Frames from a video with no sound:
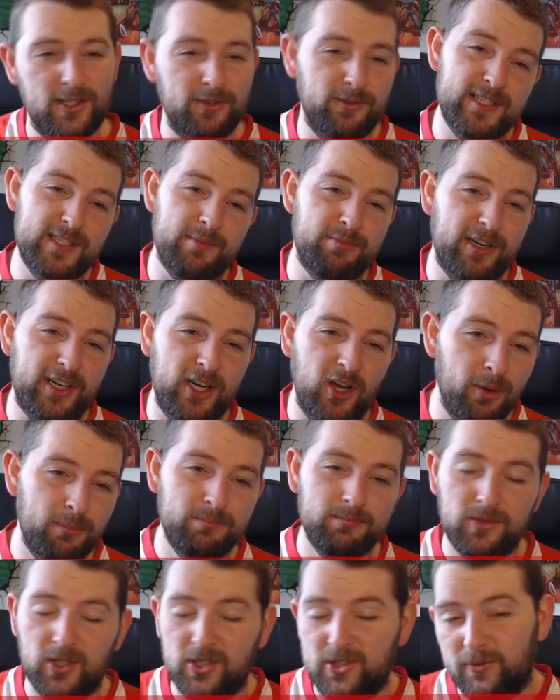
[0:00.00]
The reason I bring it up,
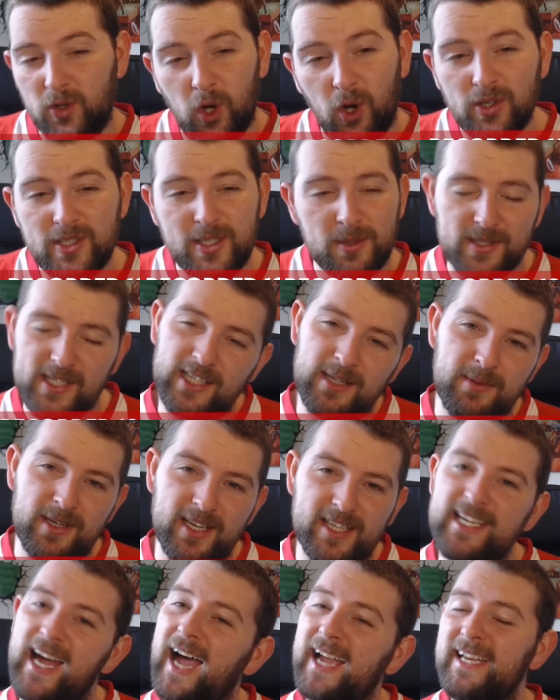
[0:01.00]
because of course it was
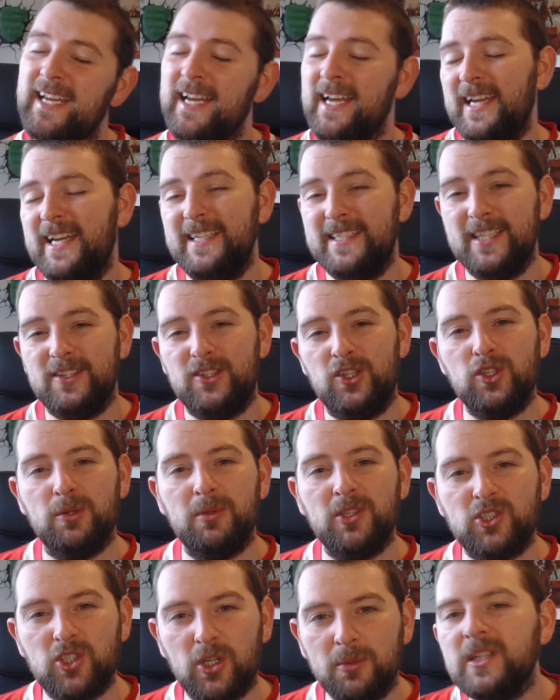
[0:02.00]
Iliman Ndiaye. He did the
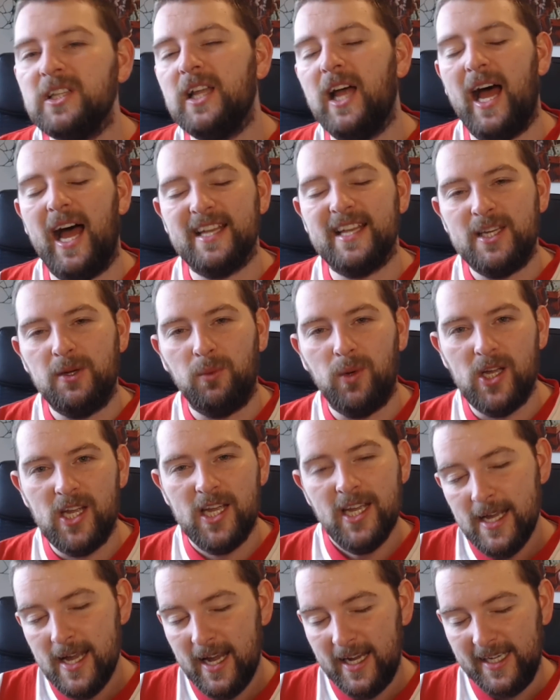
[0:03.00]
double-double, as it were.